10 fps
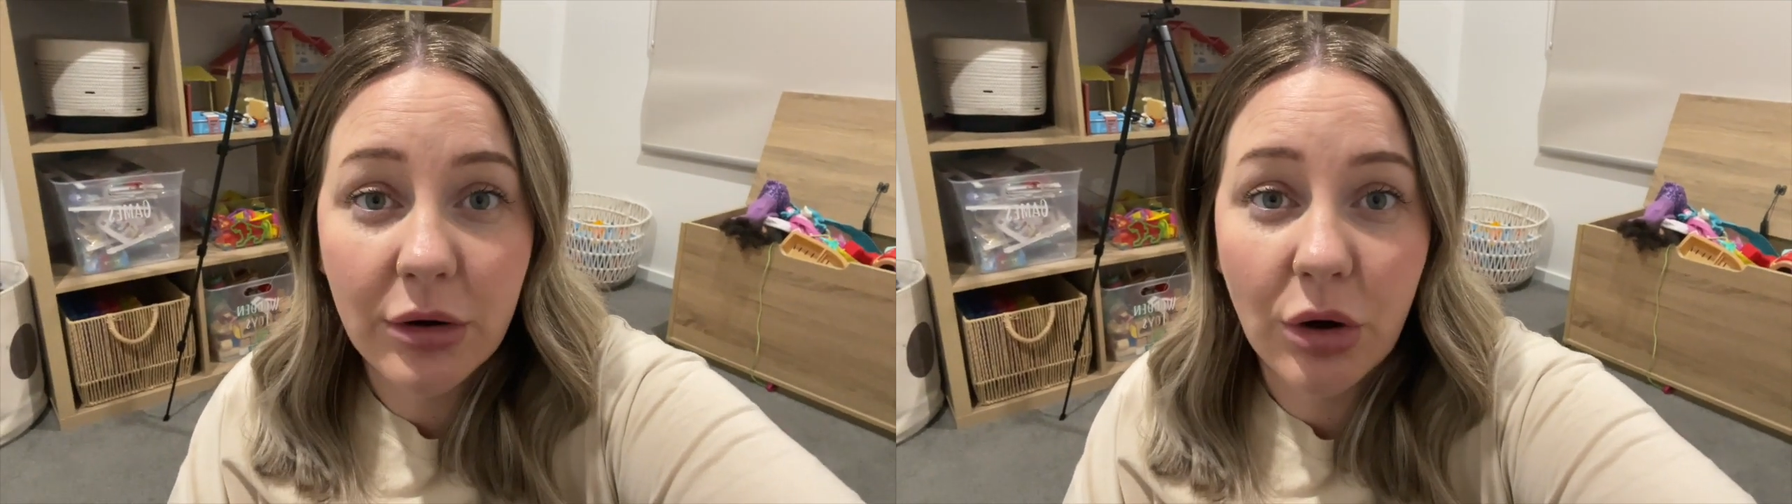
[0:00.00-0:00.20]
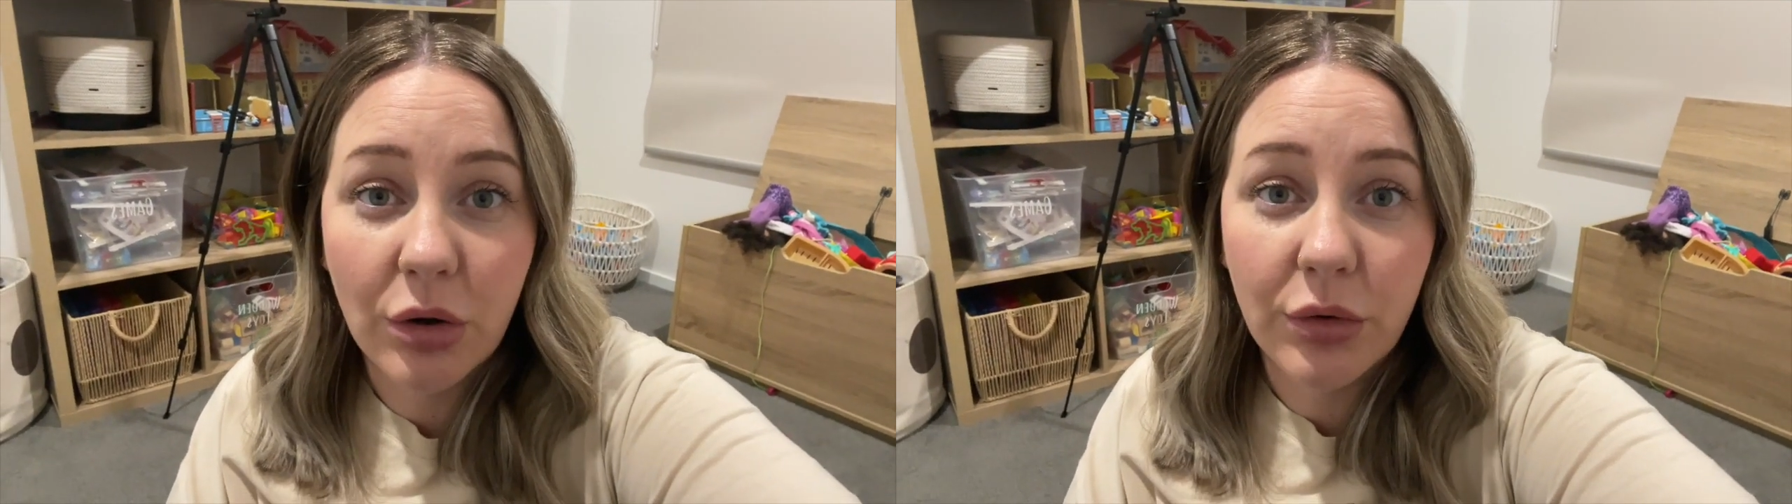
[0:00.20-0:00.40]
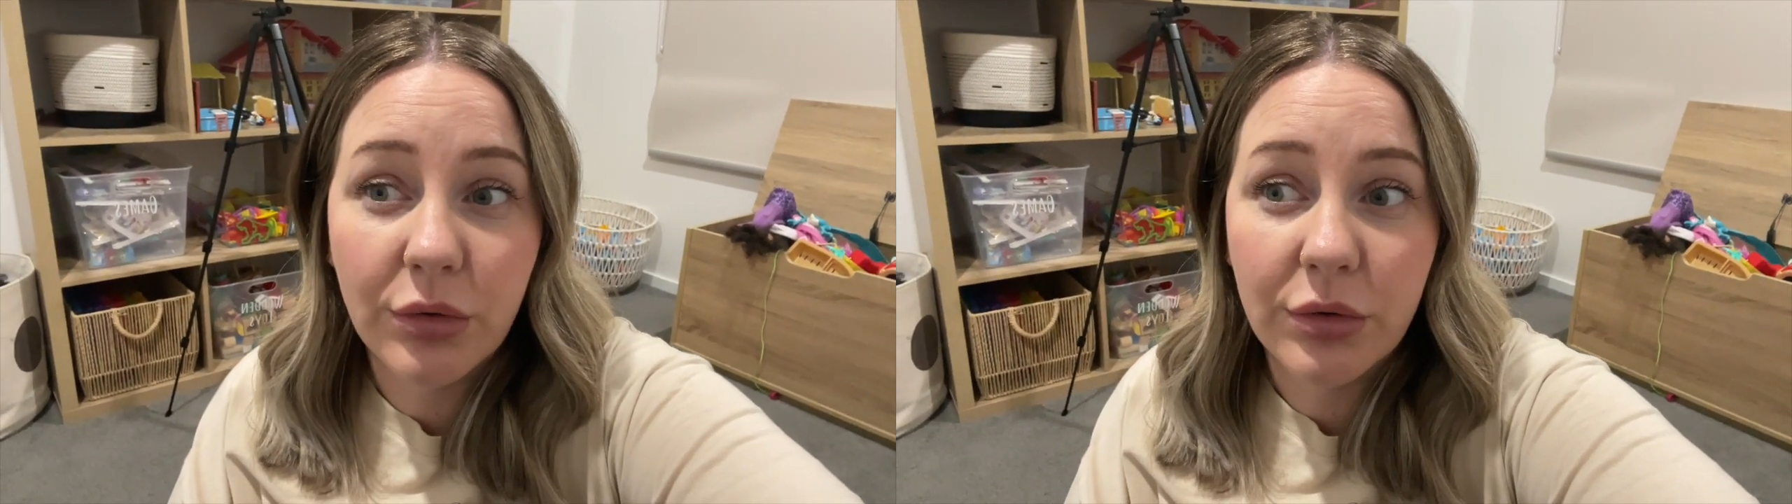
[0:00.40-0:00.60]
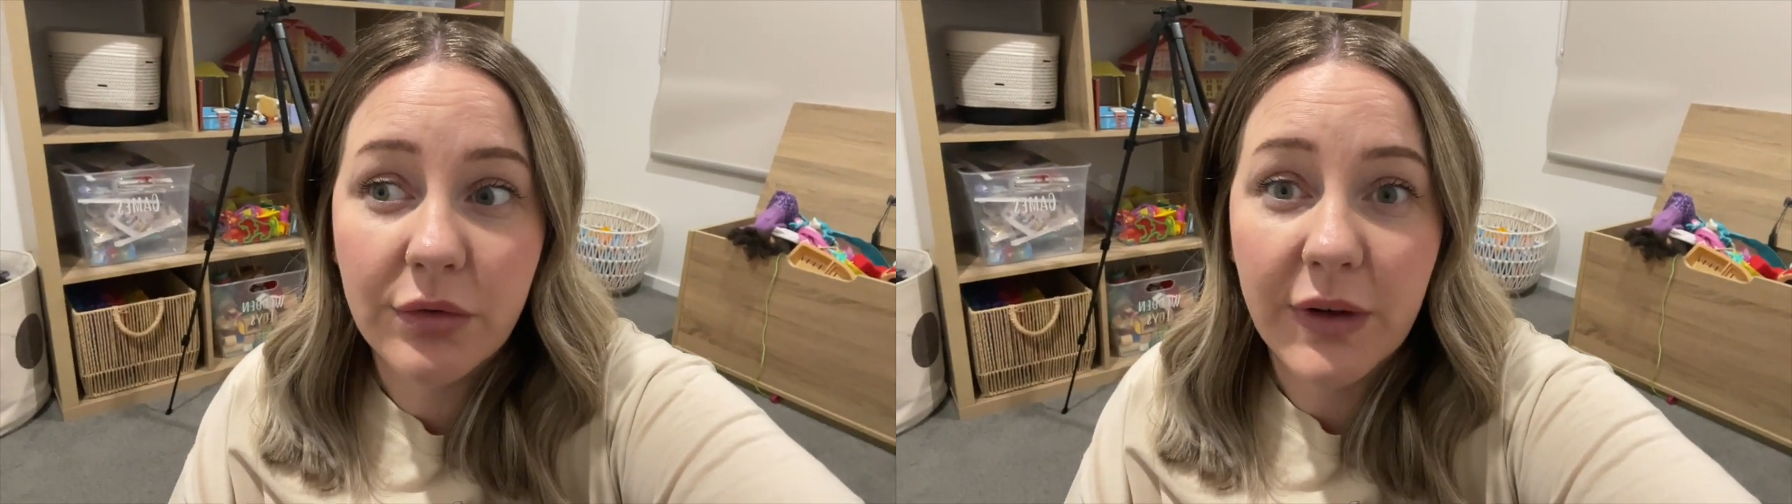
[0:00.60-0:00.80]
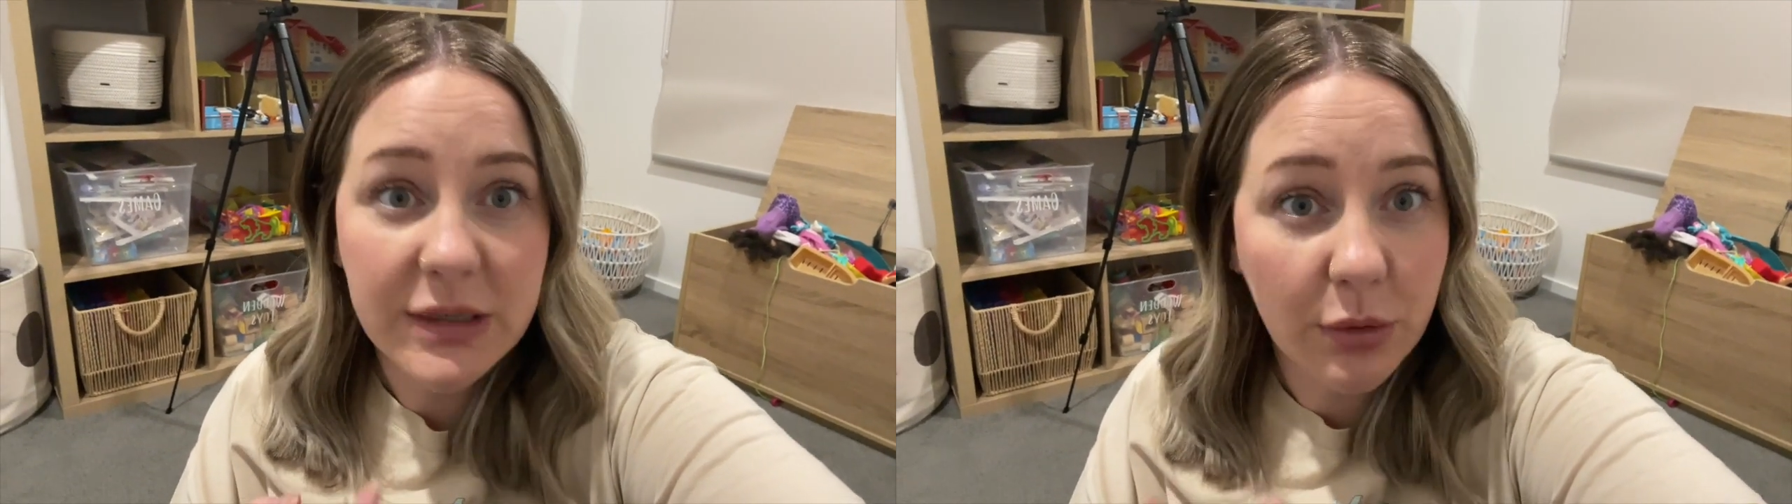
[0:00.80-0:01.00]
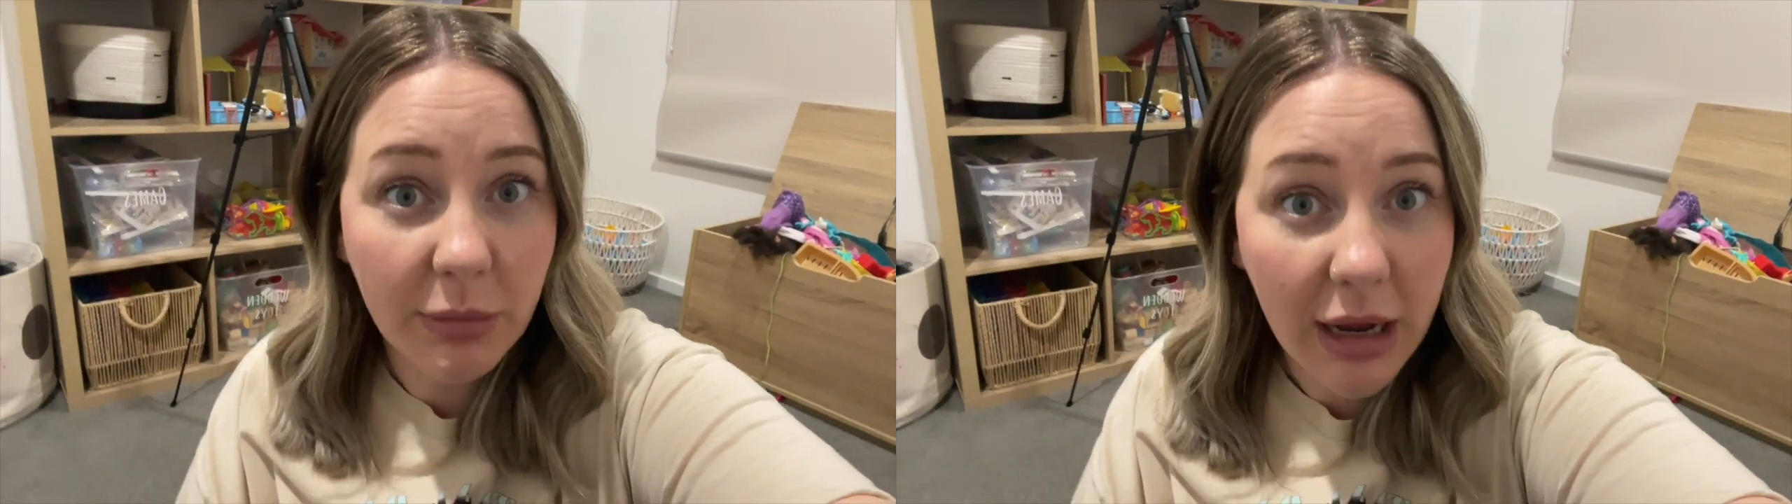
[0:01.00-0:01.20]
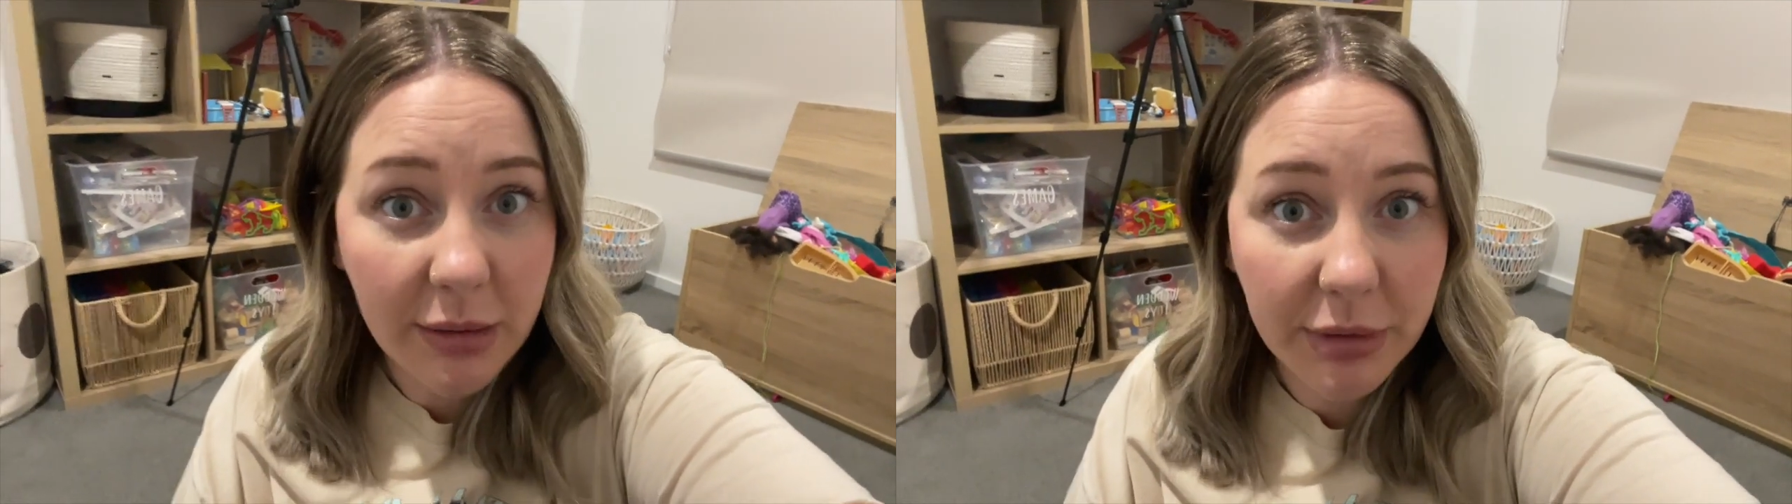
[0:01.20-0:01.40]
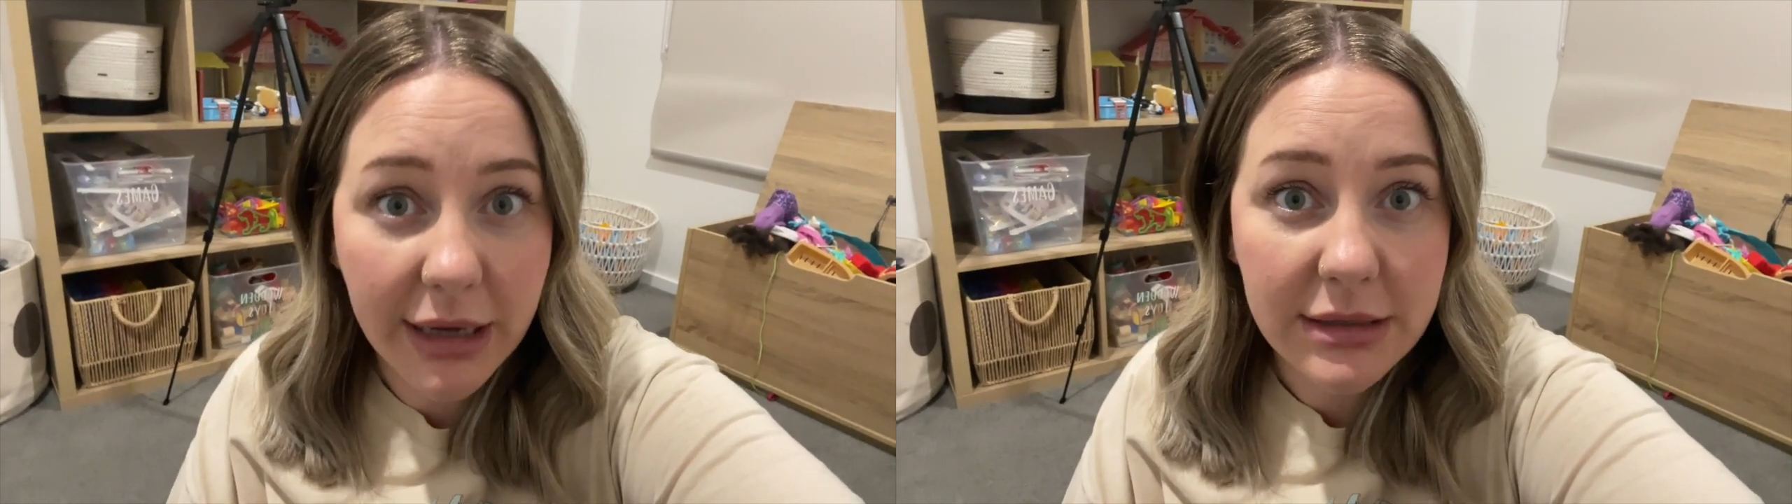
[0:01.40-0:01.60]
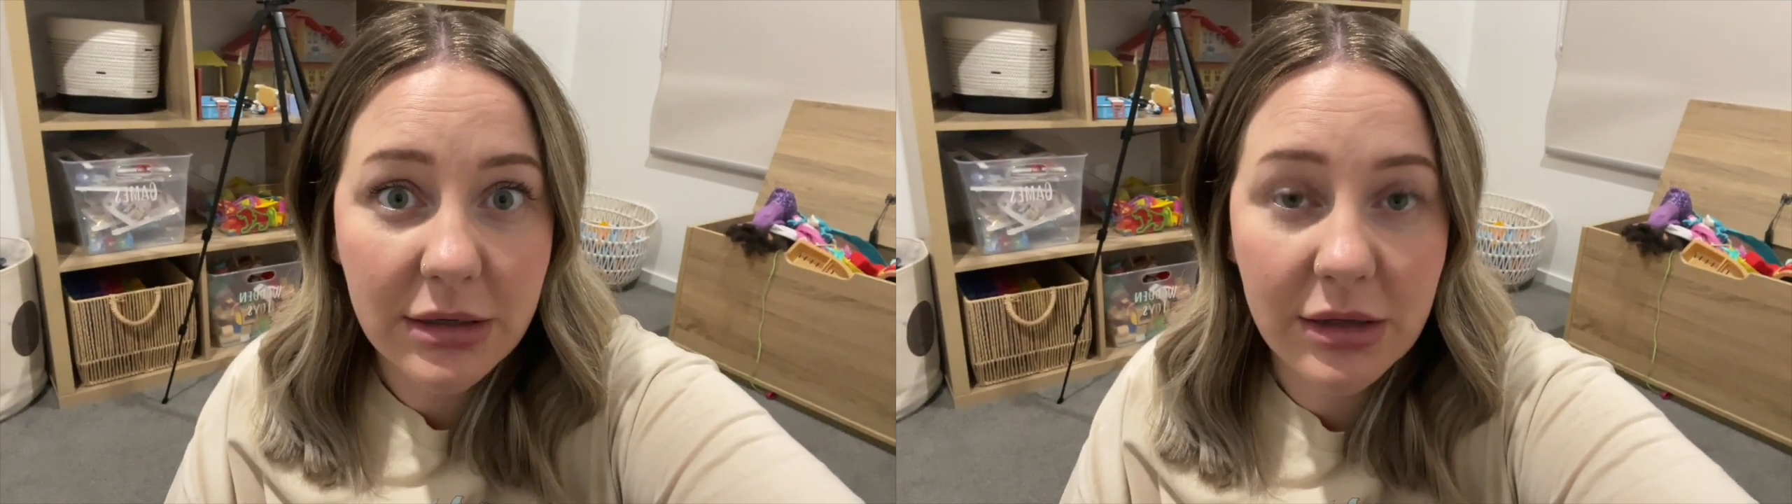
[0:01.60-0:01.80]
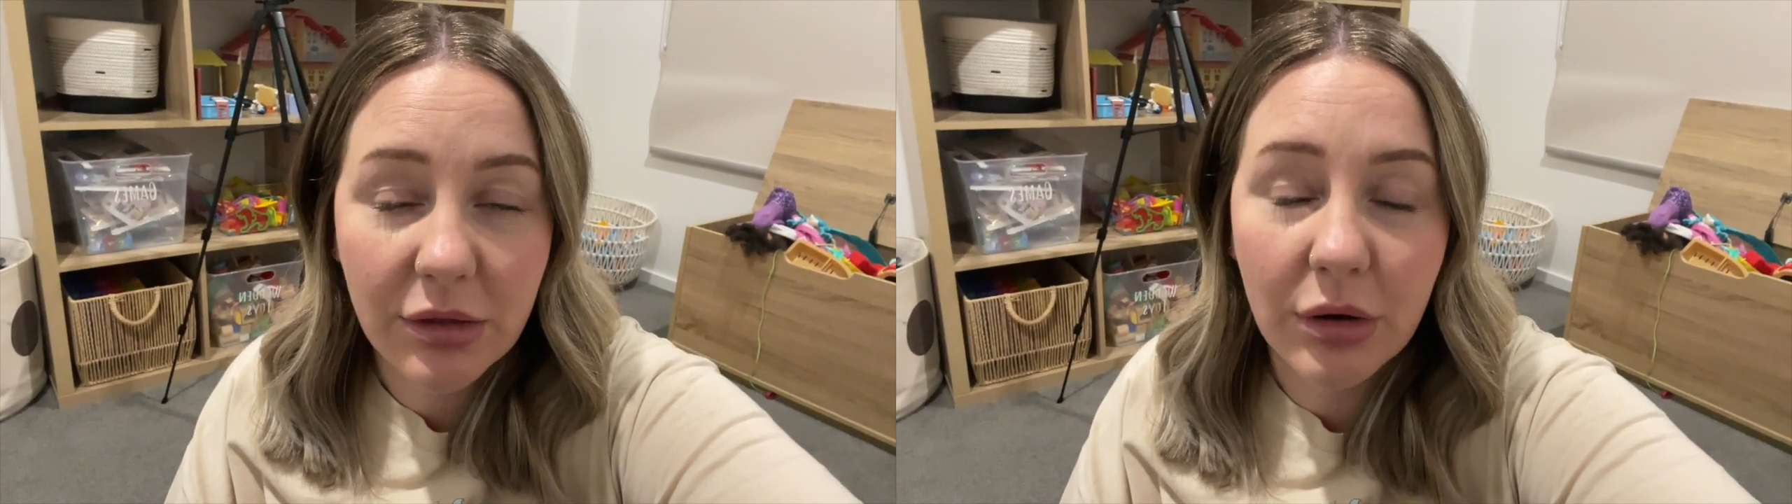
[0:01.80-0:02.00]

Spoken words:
on Facebook Marketplace and I thought,